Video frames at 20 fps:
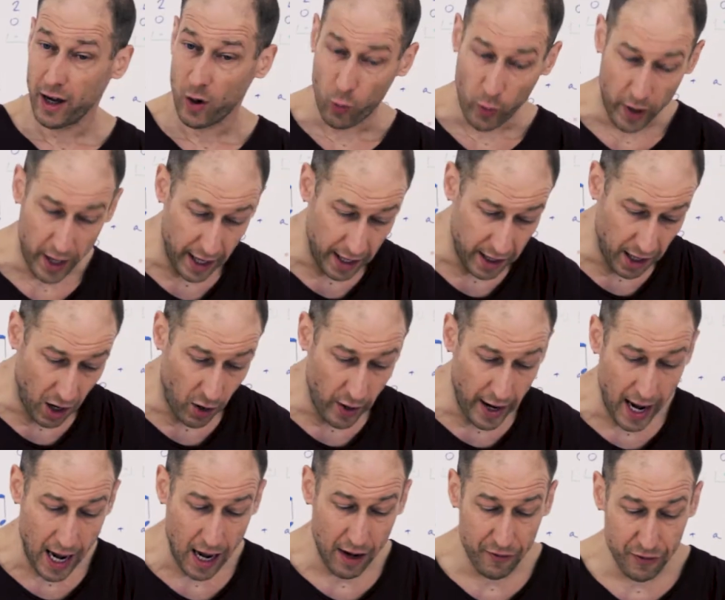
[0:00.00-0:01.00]
where I now
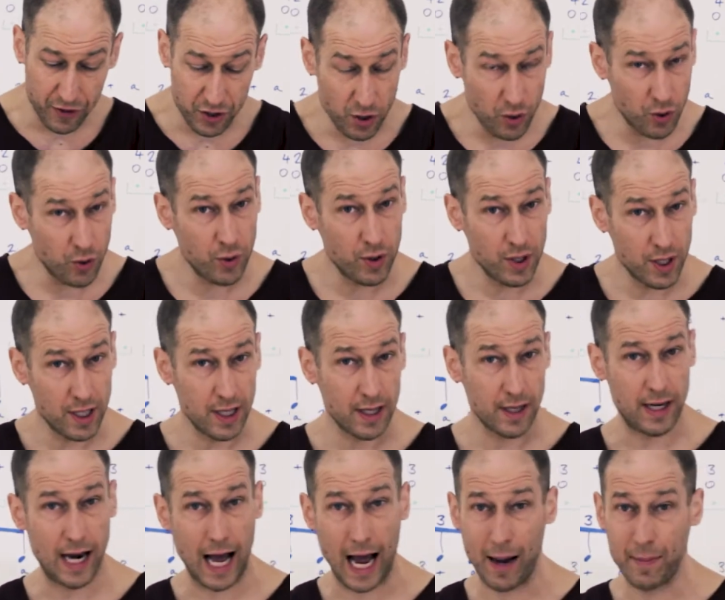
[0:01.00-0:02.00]
have 2
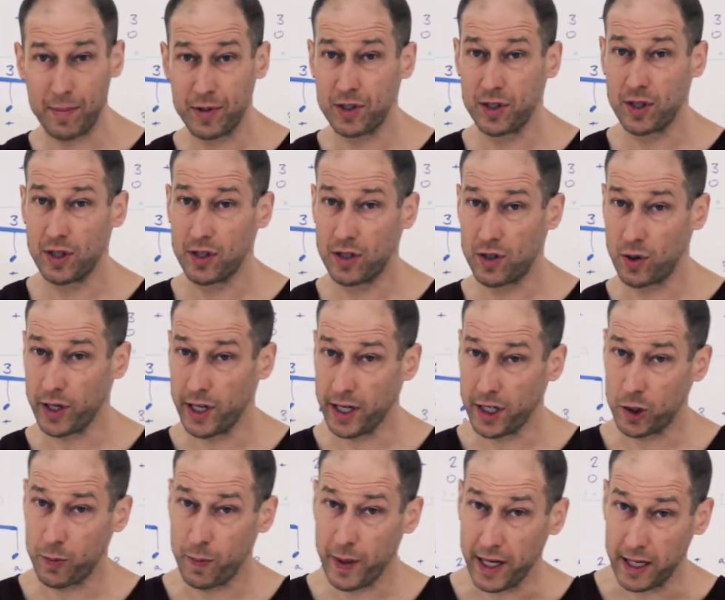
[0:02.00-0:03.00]
claps to
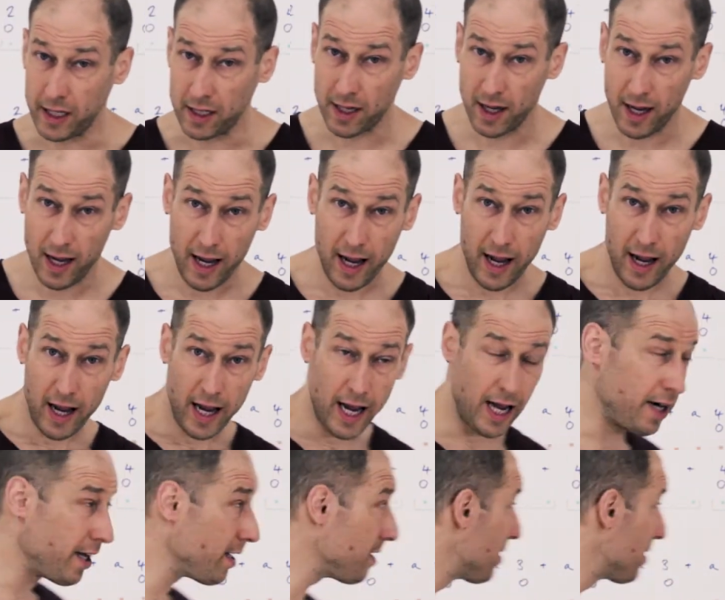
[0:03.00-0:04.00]
each beat. And it's